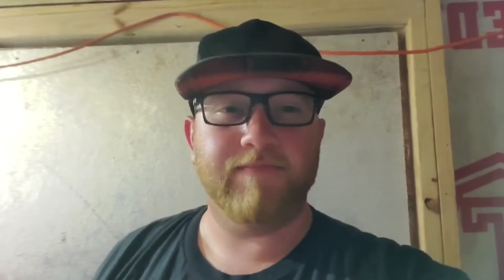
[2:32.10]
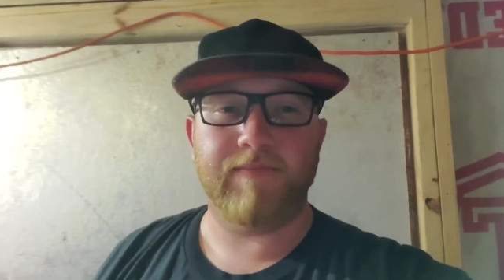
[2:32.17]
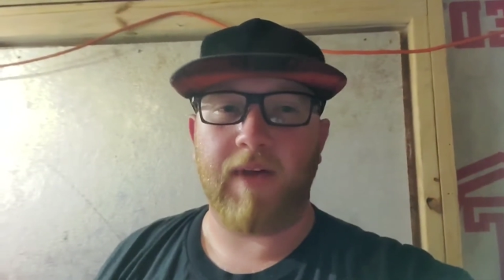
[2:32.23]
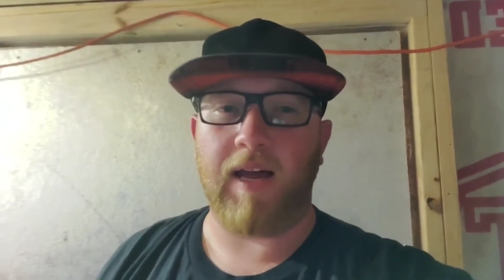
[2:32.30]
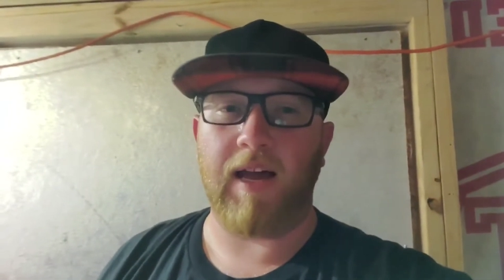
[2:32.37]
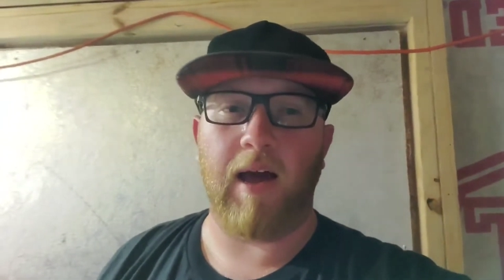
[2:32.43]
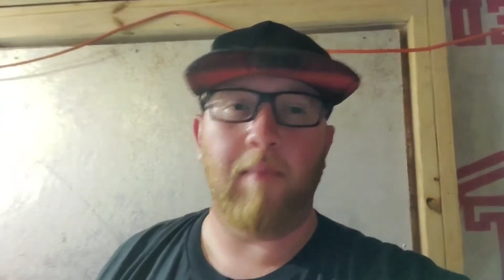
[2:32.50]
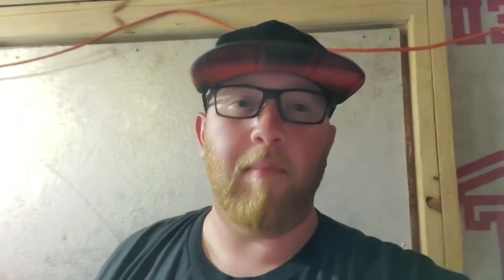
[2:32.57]

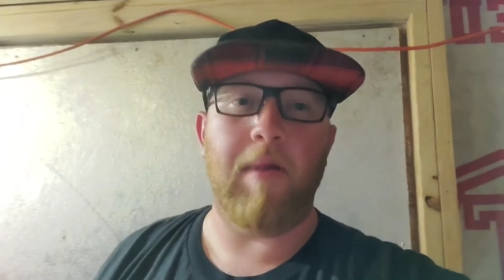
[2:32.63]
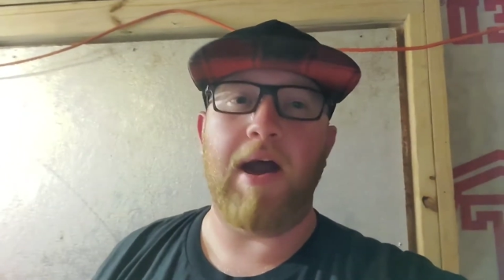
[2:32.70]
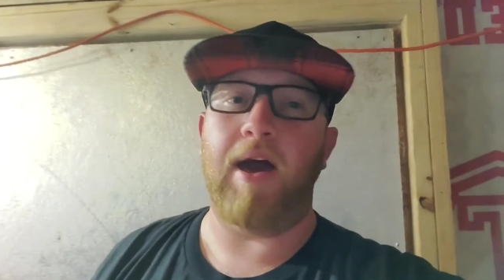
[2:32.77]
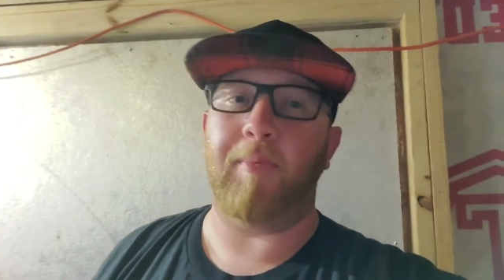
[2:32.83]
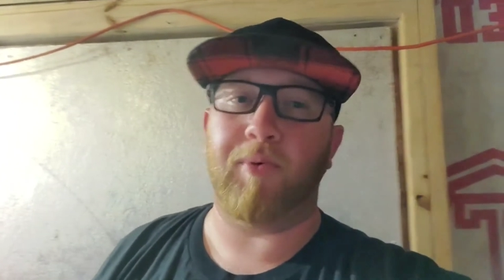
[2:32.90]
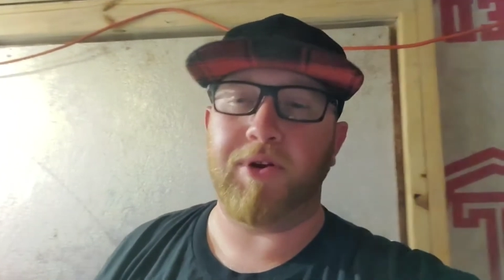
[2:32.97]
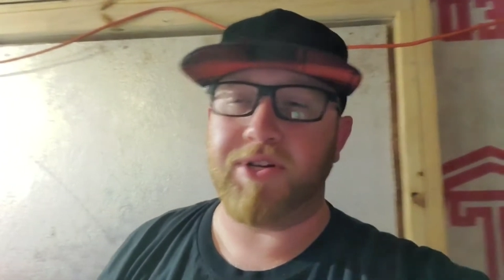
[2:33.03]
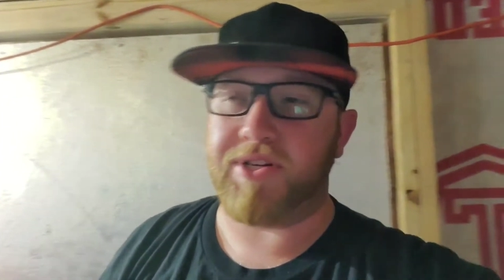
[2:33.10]
got mad
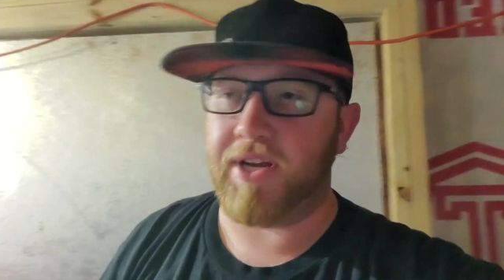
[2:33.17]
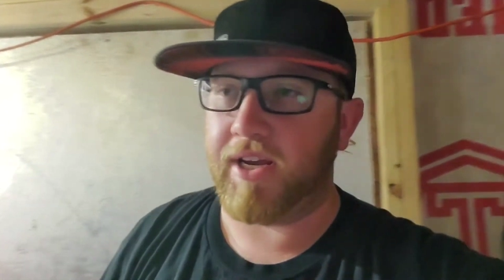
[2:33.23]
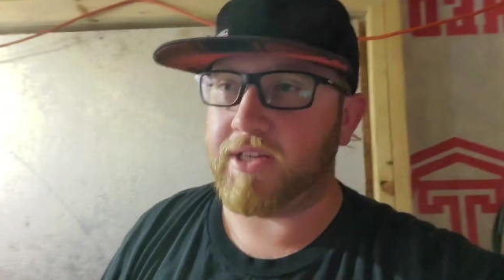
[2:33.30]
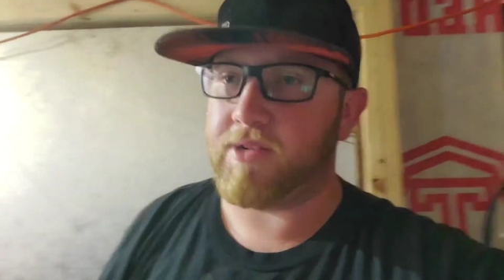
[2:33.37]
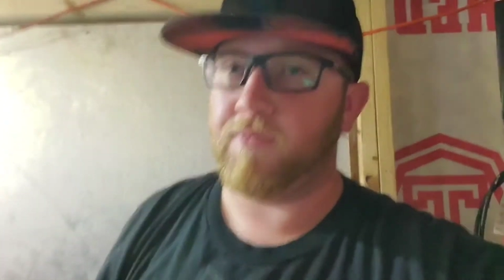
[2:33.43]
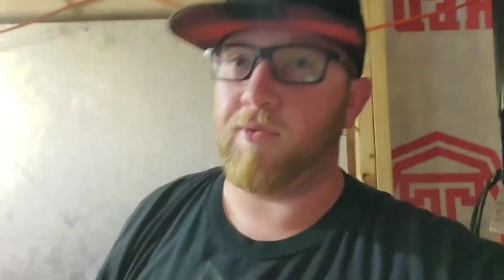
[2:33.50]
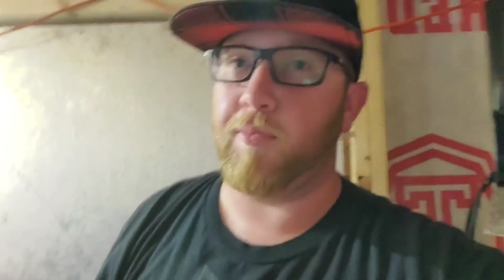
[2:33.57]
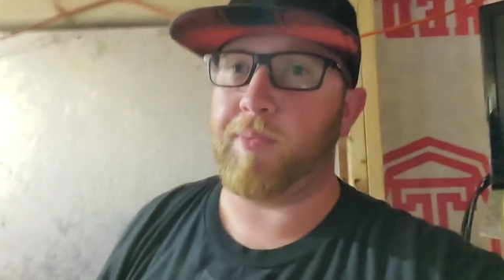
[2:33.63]

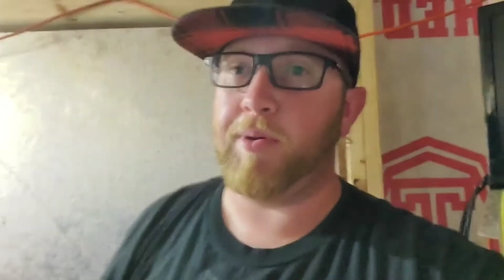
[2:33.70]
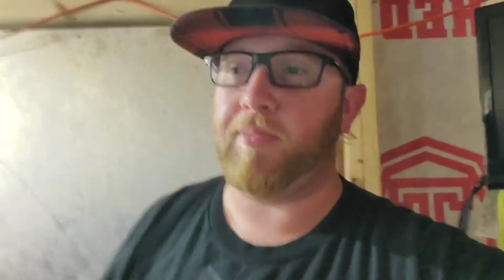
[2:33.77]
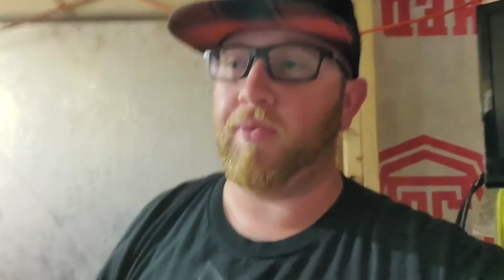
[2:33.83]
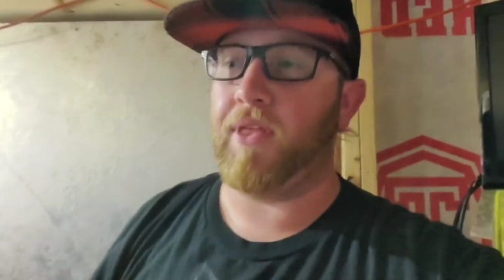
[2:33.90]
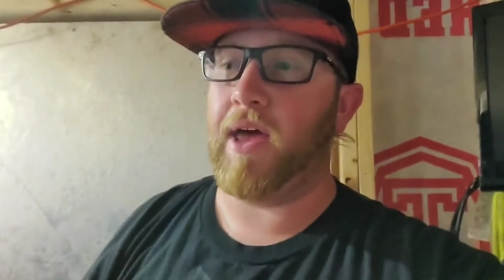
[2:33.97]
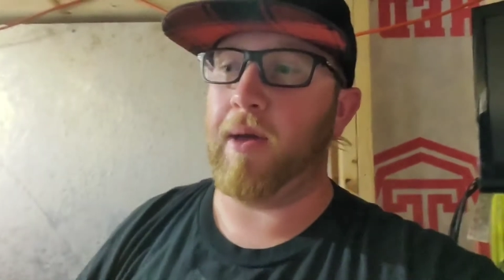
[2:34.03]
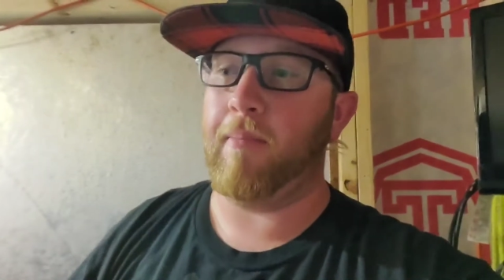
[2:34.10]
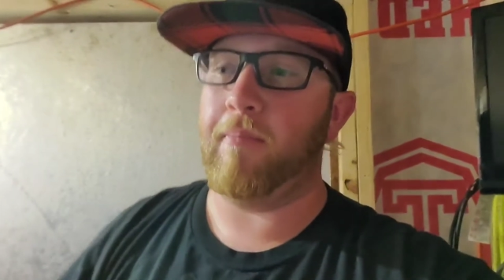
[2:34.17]
appreciation for people
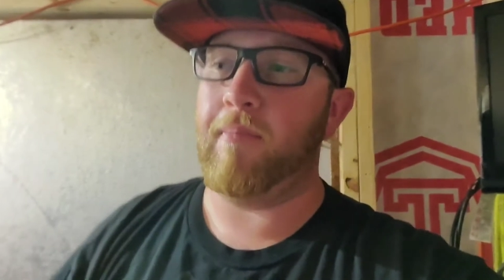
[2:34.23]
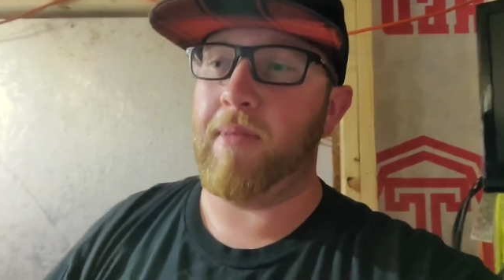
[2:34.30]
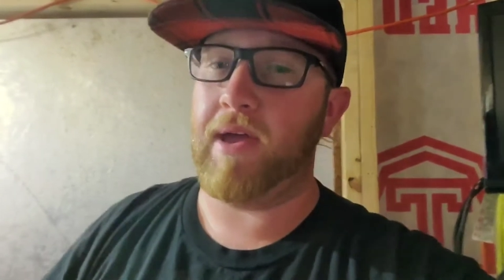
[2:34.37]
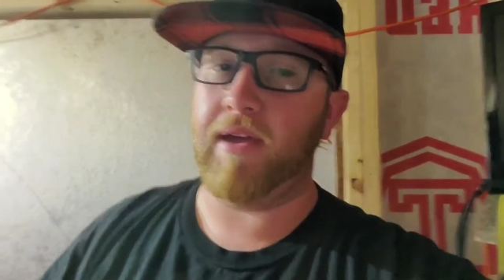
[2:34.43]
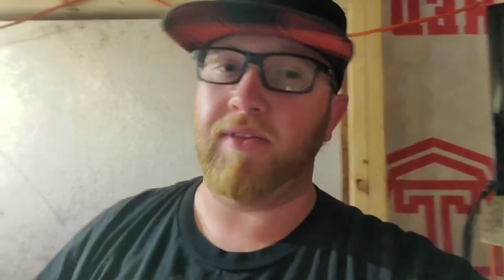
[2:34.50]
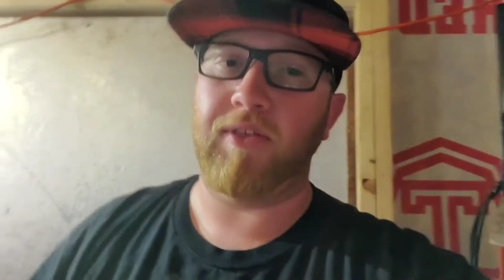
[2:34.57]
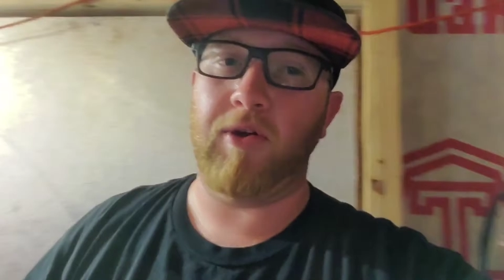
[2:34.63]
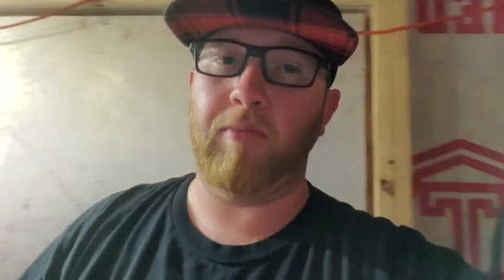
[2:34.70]
that
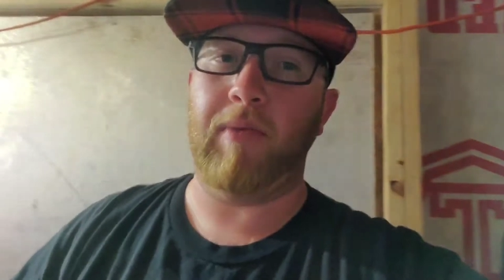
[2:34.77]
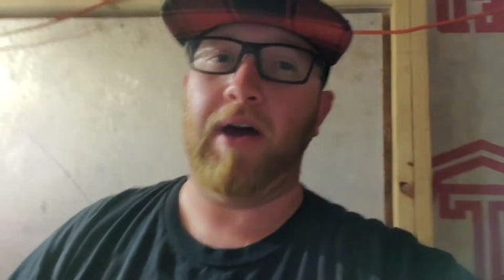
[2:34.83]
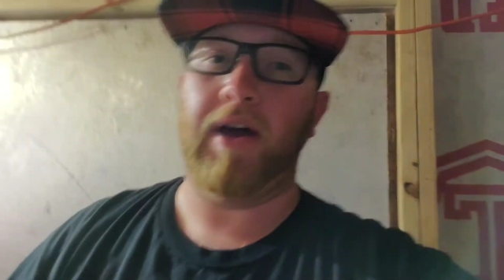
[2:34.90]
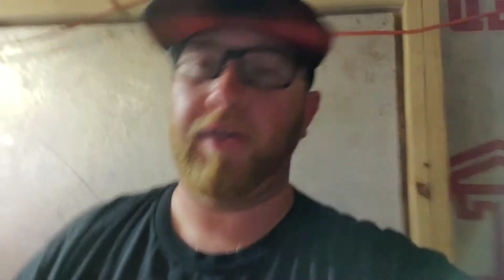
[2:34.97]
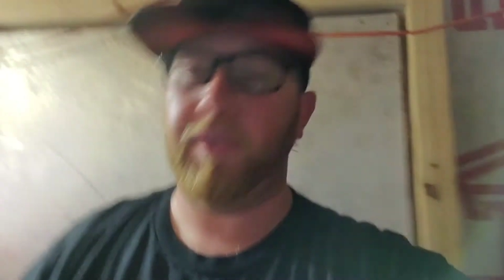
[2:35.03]
make their bike